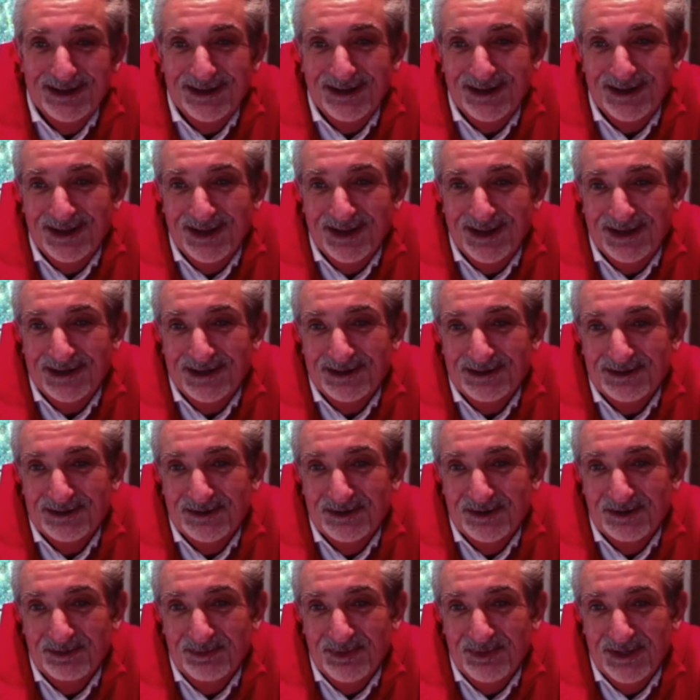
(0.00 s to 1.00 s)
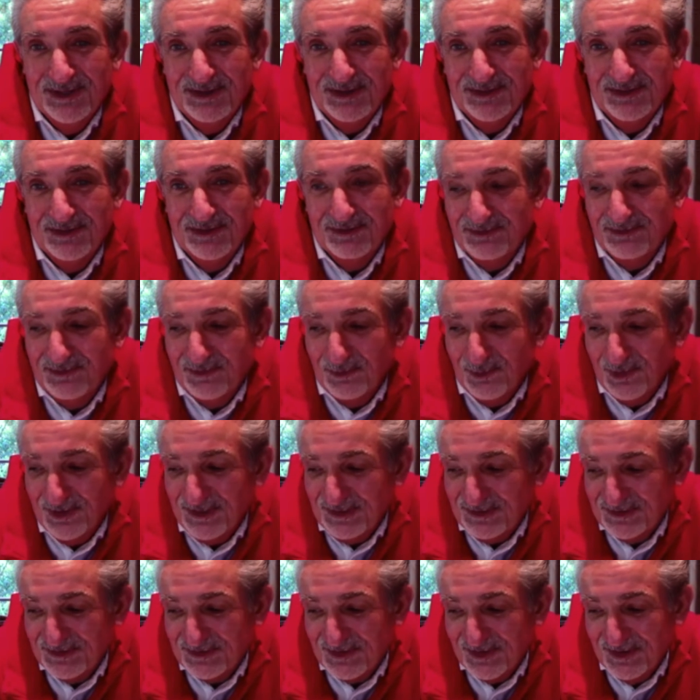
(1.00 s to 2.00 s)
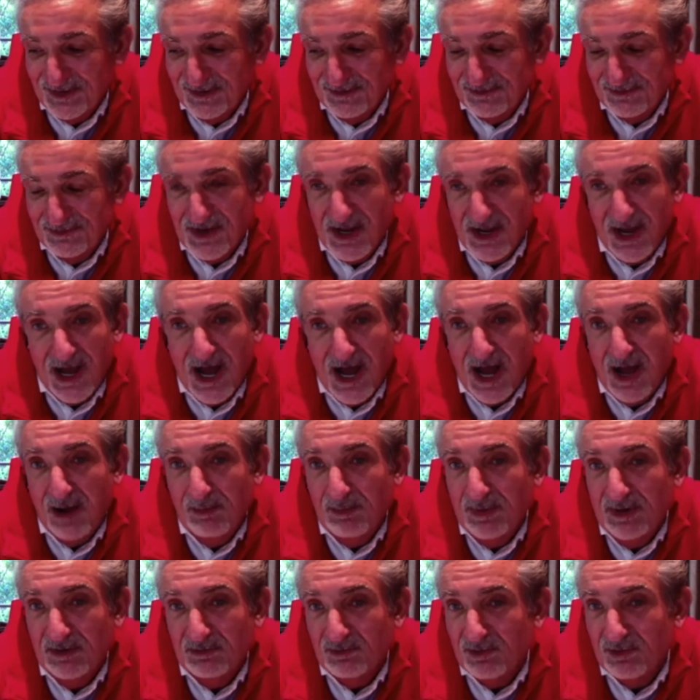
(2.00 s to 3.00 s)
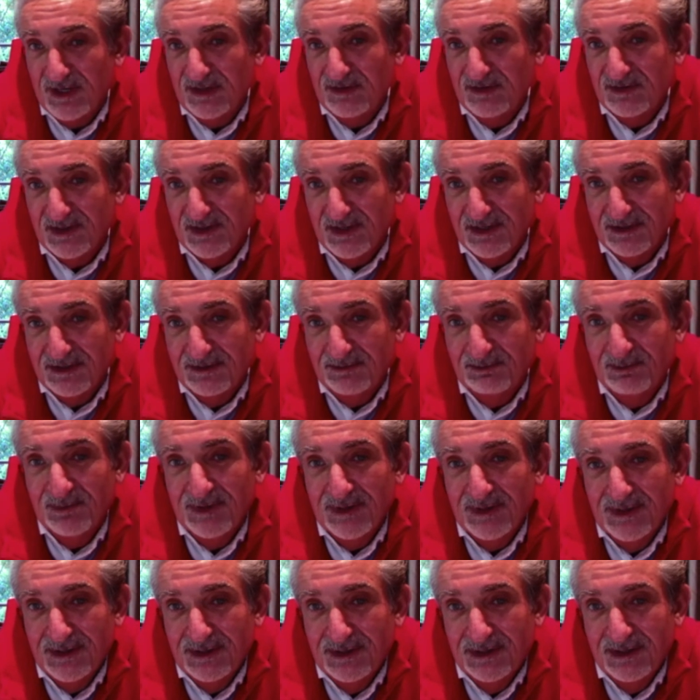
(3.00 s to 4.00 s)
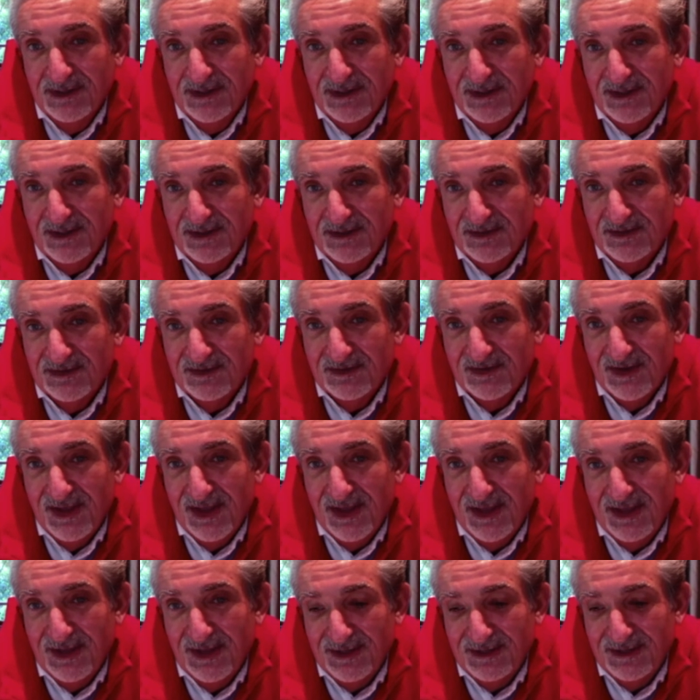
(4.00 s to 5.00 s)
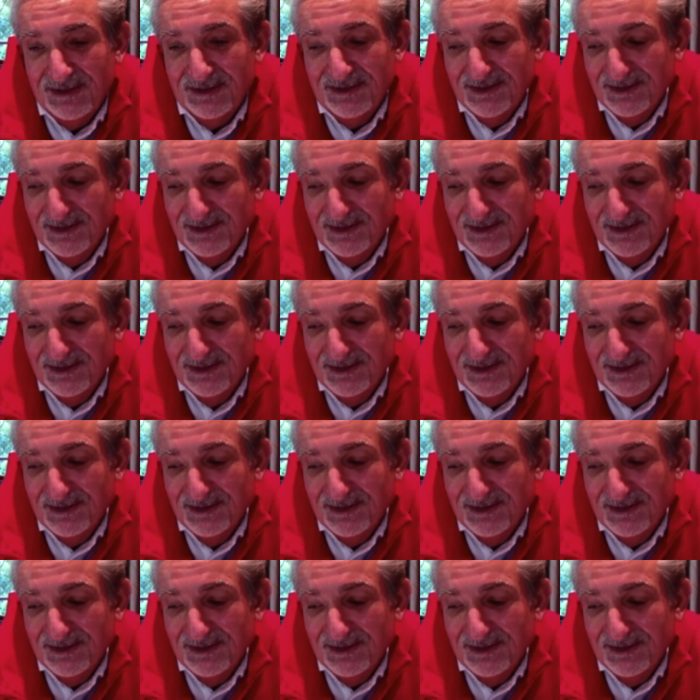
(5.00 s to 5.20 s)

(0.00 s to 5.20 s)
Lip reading: and to be the voice of calm and reason and say,